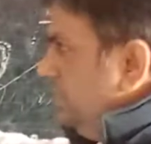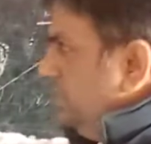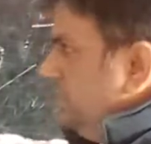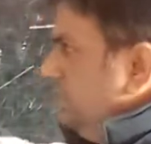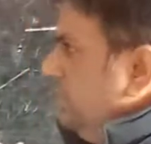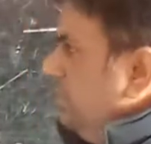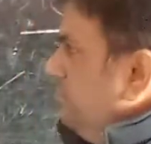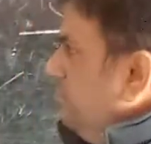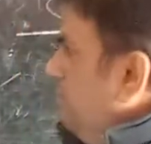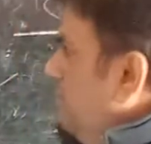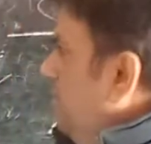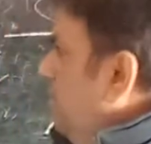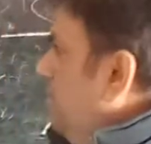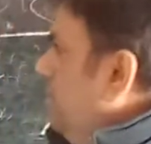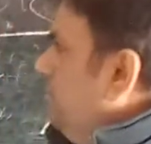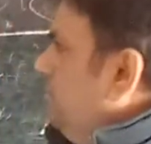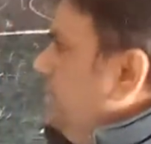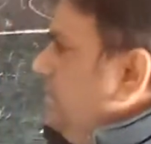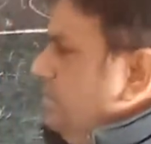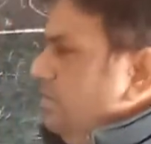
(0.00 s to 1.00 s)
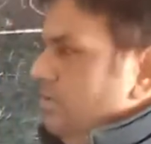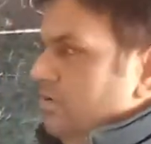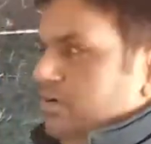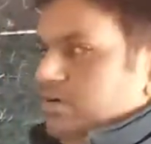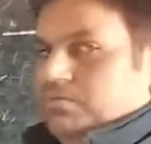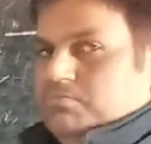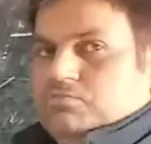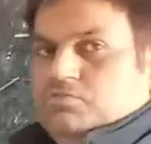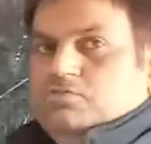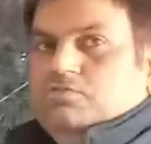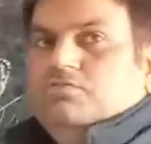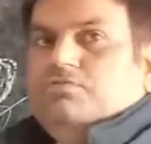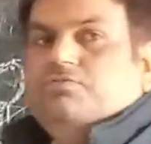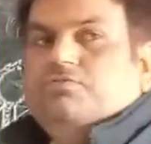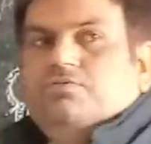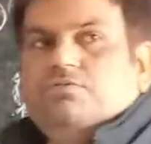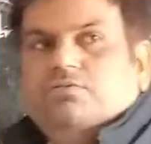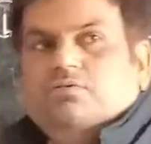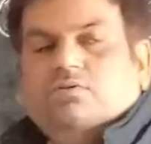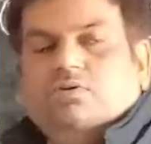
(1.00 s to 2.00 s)
the wall will not move
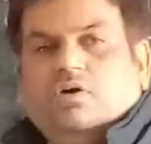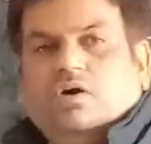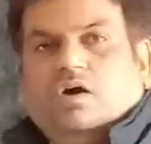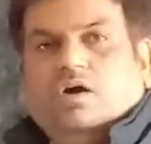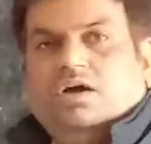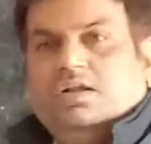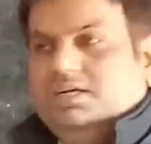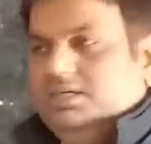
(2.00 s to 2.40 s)
on